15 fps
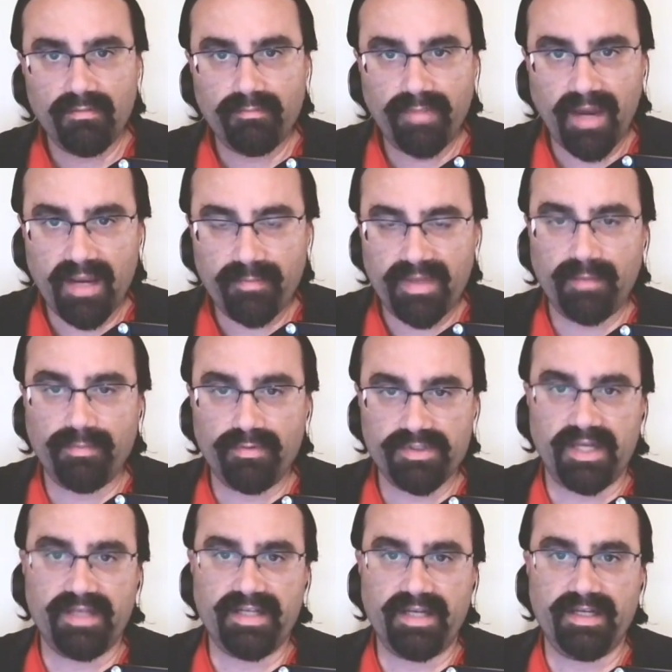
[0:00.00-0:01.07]
by people's
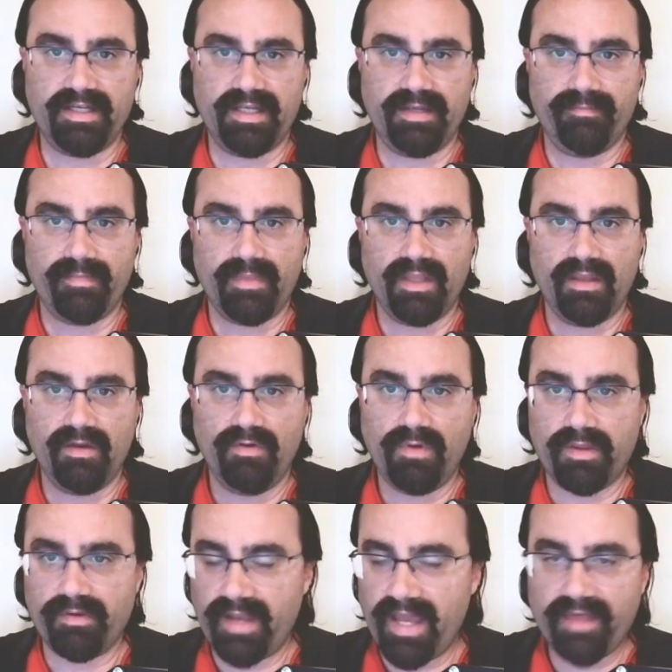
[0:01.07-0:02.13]
identity,
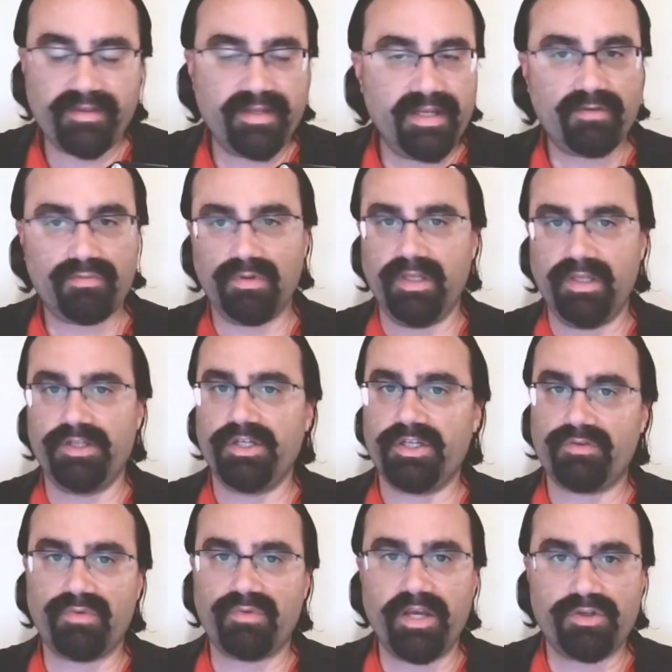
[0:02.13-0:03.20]
whether ethnic,
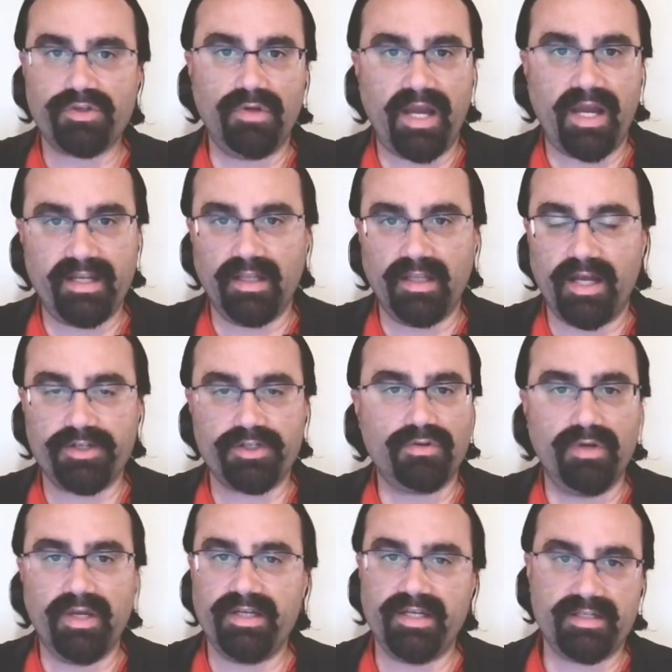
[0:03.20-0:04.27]
religious, racial,
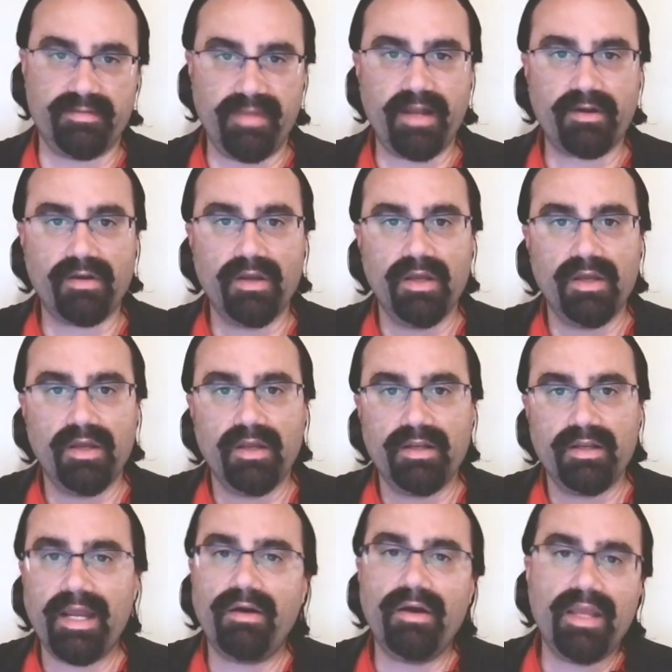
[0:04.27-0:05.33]
ideological, it doesn't matter.
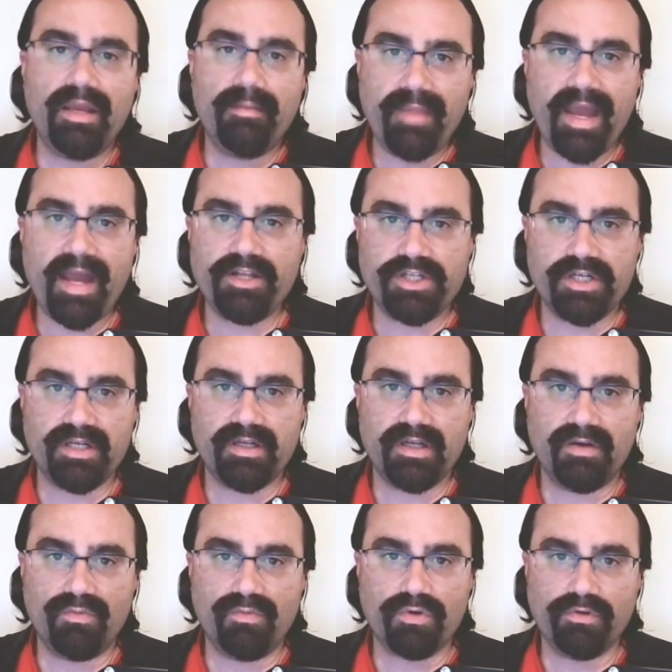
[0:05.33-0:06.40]
Now, imagine
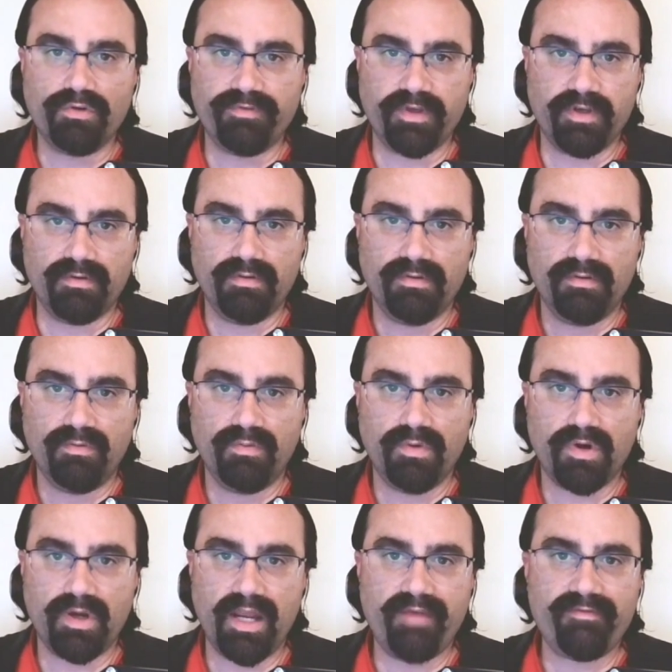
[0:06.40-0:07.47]
a worldview
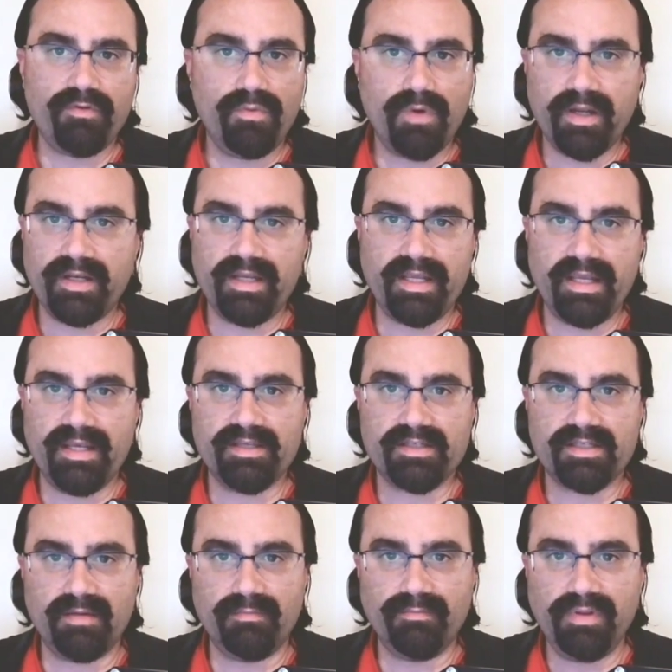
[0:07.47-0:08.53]
where everyone is
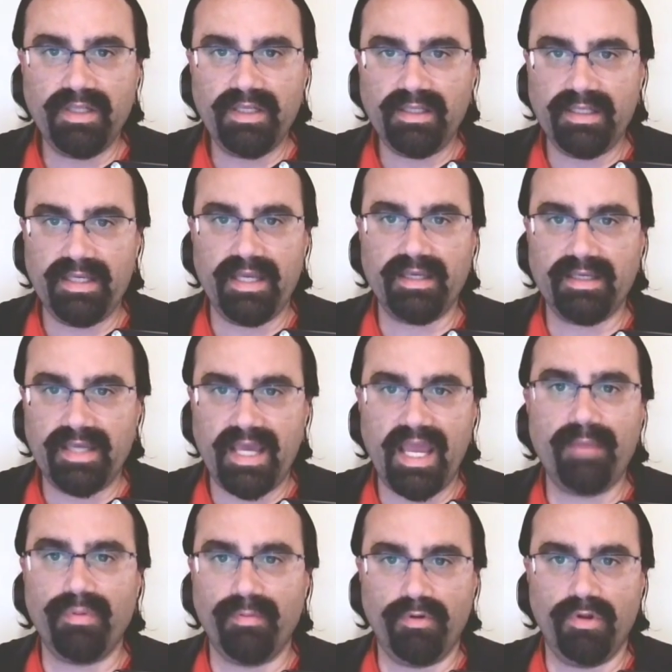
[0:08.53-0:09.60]
completely
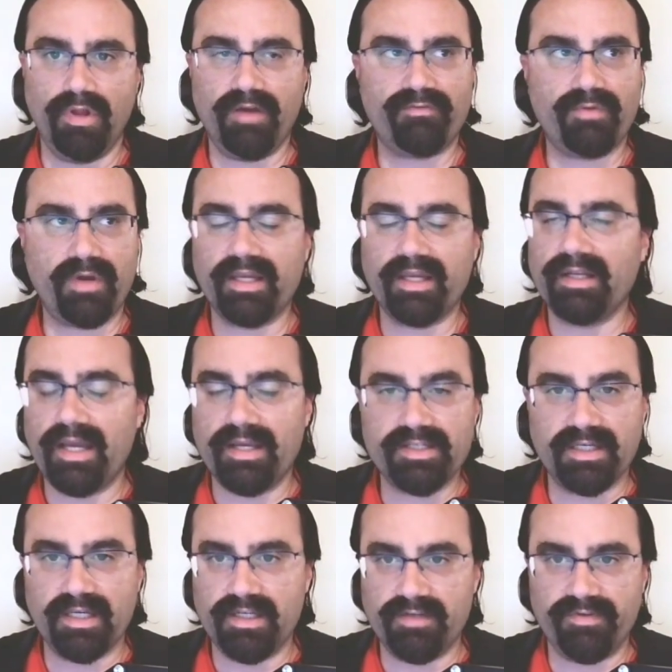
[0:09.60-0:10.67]
incapable of
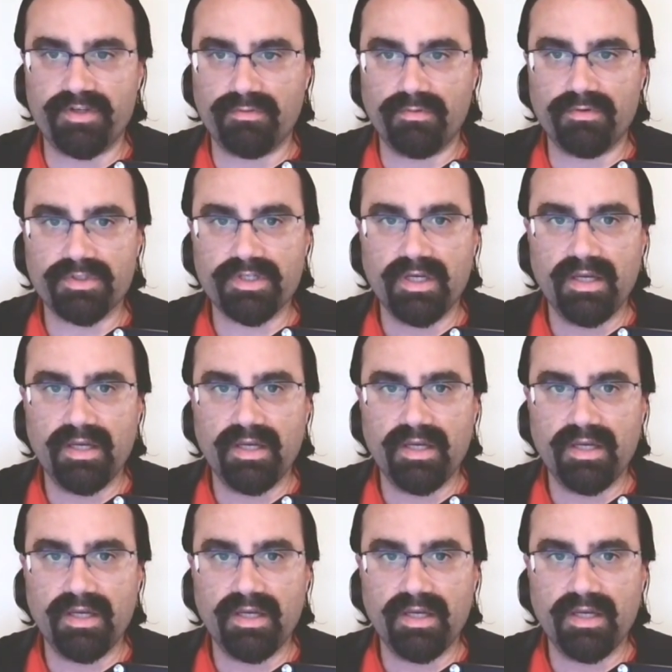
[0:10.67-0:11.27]
recognizing individuals.